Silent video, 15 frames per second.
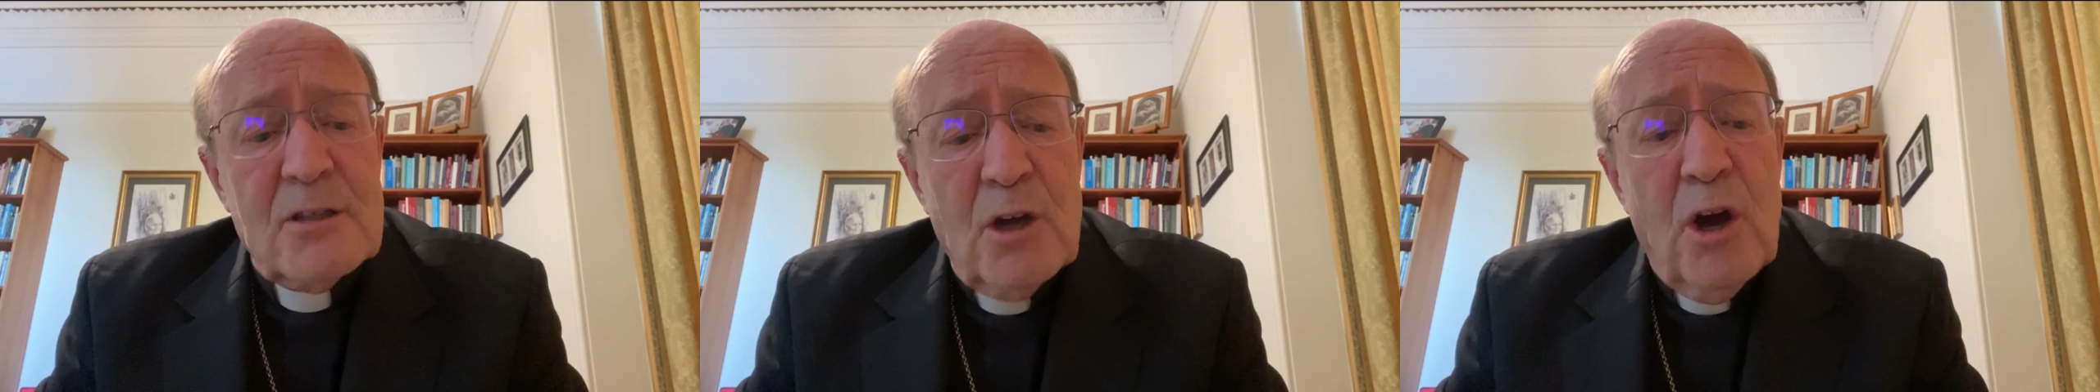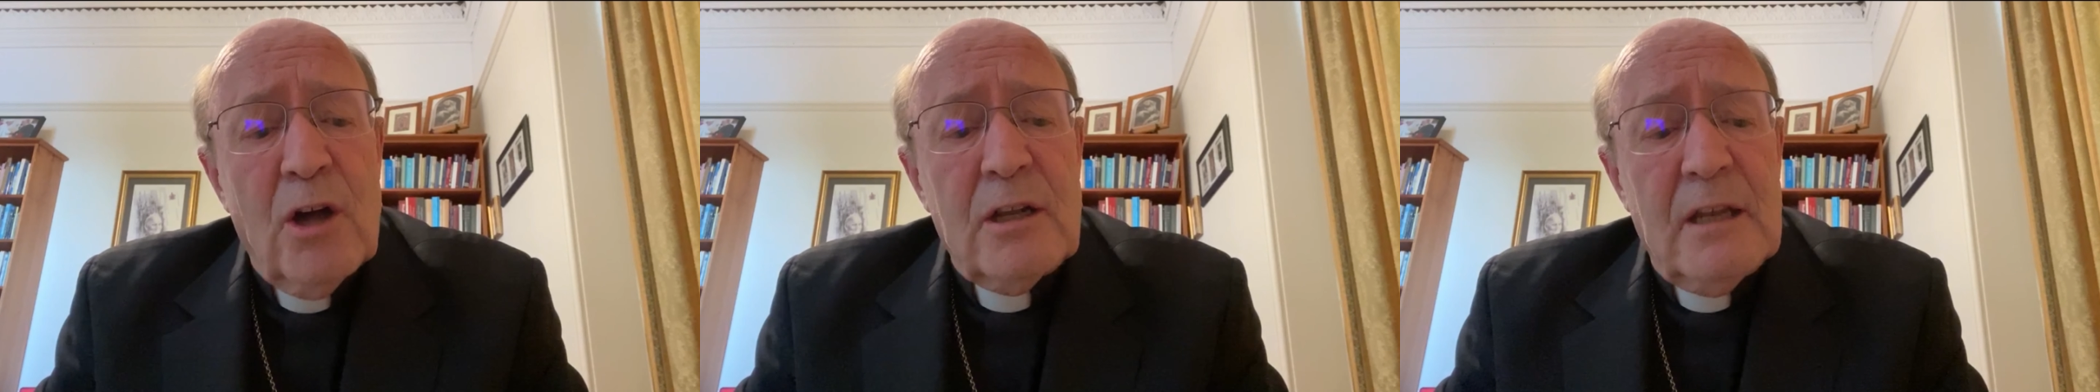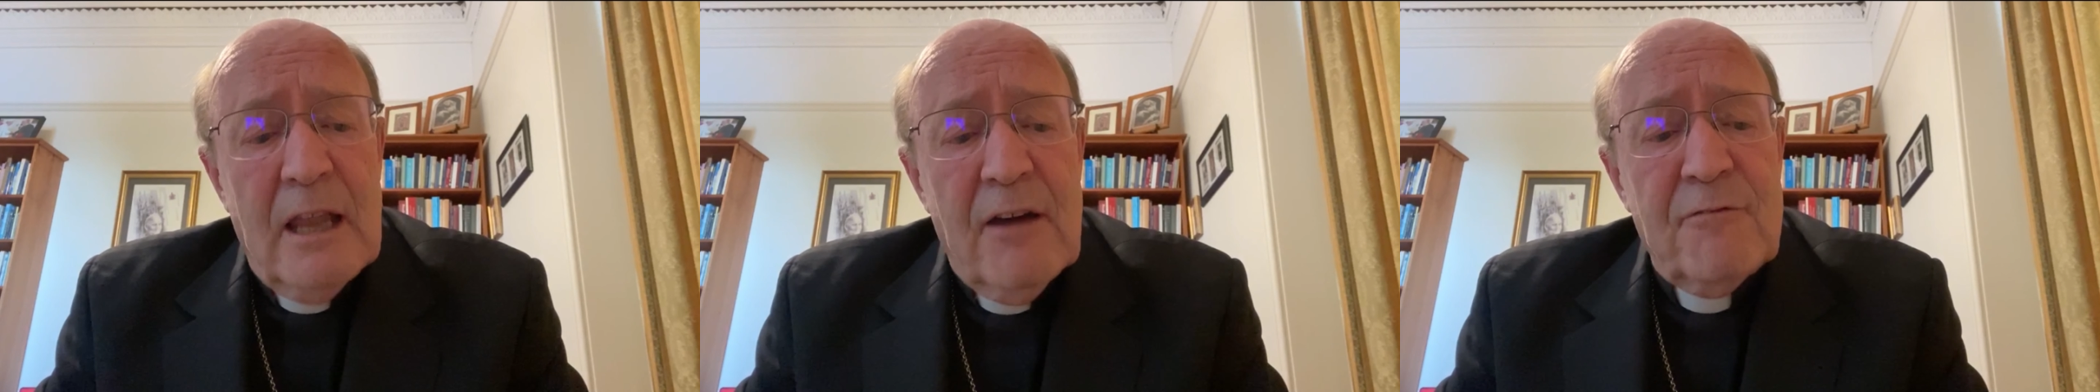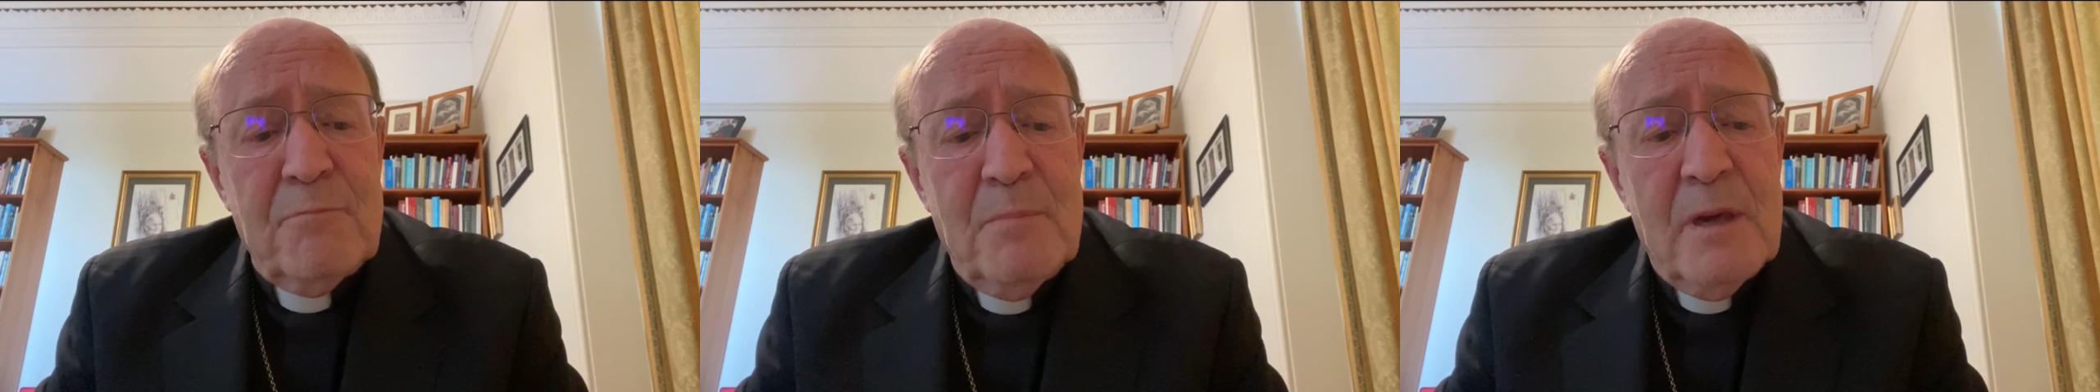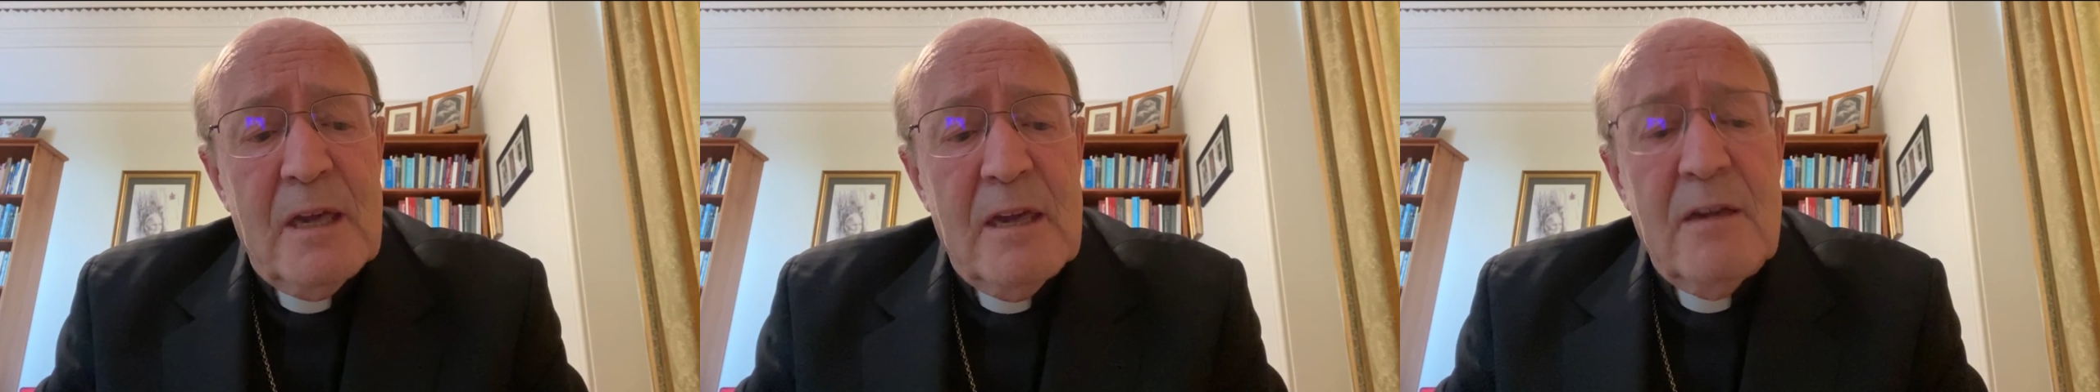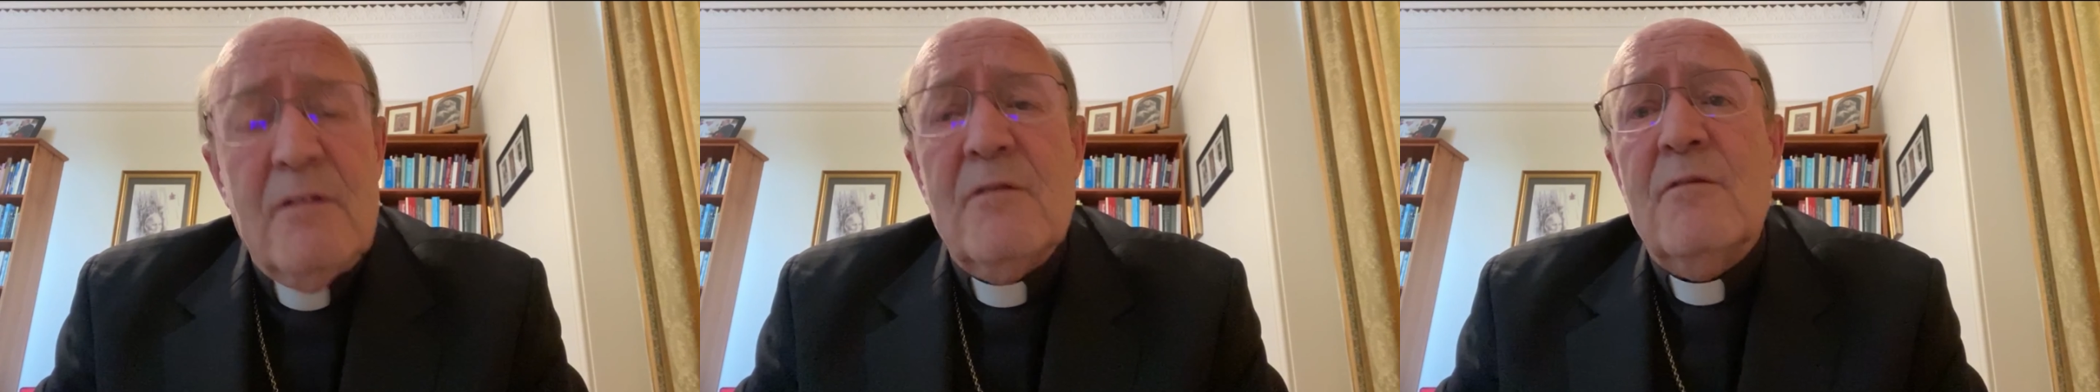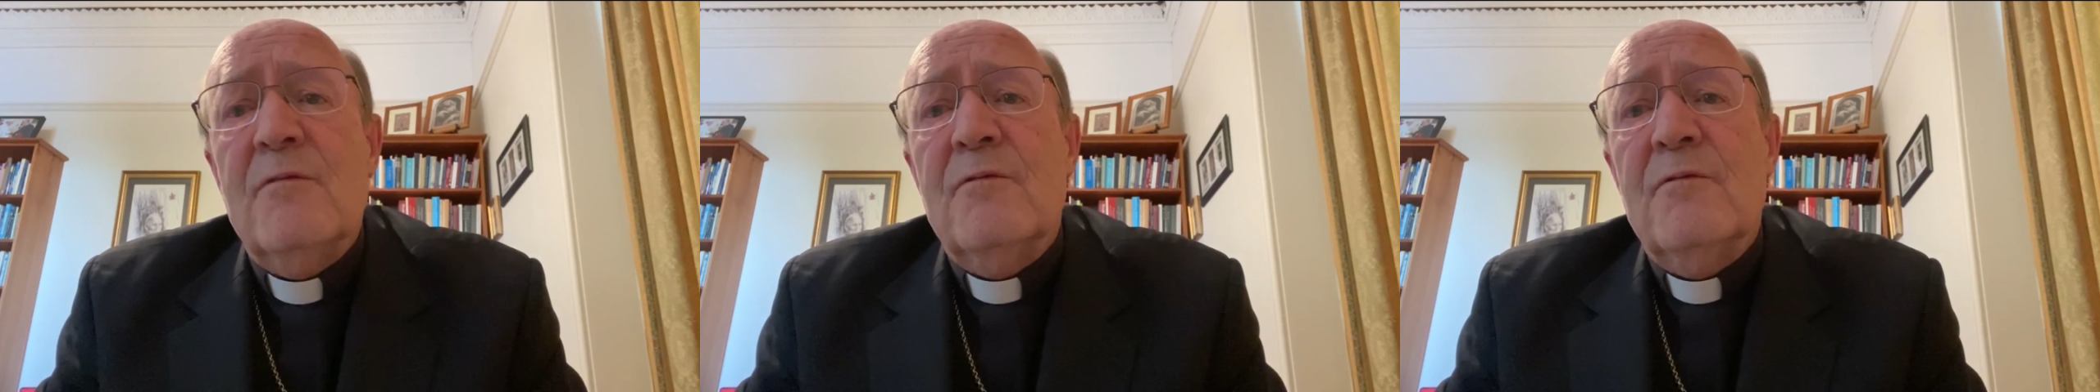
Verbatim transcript: God love me